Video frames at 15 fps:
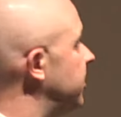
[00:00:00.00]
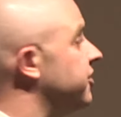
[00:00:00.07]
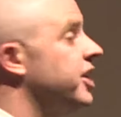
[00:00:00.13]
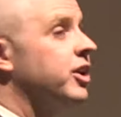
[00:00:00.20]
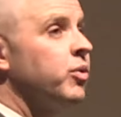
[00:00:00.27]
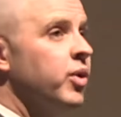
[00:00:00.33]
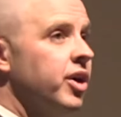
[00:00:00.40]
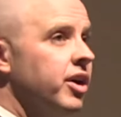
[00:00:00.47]
and
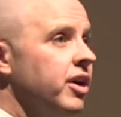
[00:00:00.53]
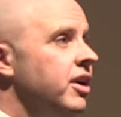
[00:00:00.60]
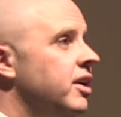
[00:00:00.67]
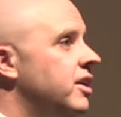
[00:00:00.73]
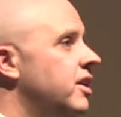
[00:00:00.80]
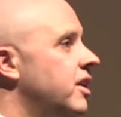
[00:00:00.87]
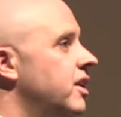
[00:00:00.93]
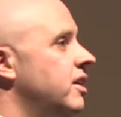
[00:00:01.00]
there were,
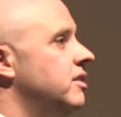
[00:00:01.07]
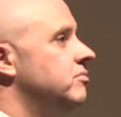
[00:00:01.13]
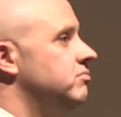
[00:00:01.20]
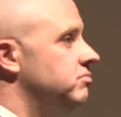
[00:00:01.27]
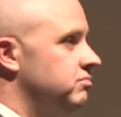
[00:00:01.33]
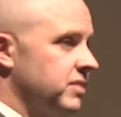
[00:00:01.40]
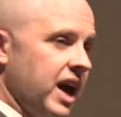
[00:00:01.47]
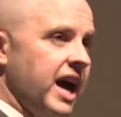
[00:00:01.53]

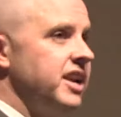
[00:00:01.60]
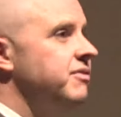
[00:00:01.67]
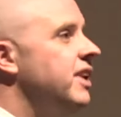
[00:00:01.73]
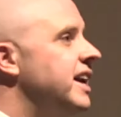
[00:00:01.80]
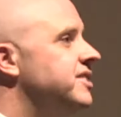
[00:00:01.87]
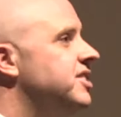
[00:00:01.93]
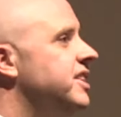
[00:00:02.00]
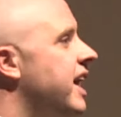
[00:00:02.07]
kind of
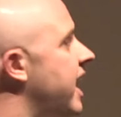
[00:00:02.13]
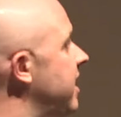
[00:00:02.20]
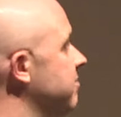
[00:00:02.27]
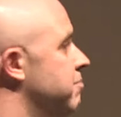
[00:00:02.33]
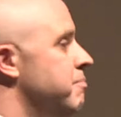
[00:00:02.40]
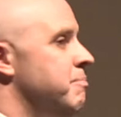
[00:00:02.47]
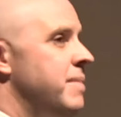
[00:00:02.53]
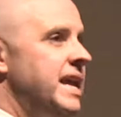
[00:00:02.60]
like today,
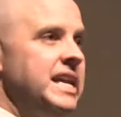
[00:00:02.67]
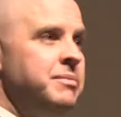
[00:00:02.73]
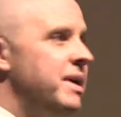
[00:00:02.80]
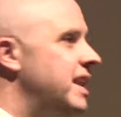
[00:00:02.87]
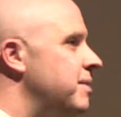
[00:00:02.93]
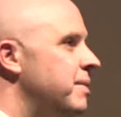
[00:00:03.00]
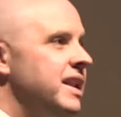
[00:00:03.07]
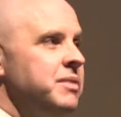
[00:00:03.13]
many,
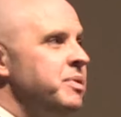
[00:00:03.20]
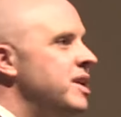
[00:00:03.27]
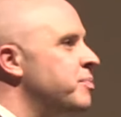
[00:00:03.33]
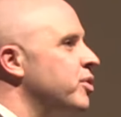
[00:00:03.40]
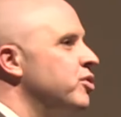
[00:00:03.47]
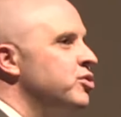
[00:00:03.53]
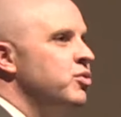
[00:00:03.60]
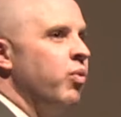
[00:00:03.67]
many, many
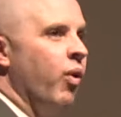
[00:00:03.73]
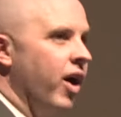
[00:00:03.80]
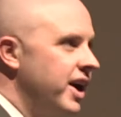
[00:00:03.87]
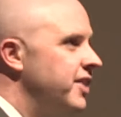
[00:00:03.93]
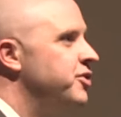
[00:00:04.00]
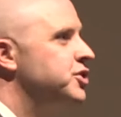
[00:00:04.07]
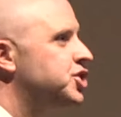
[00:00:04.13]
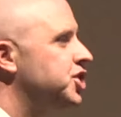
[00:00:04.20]
people who wanted the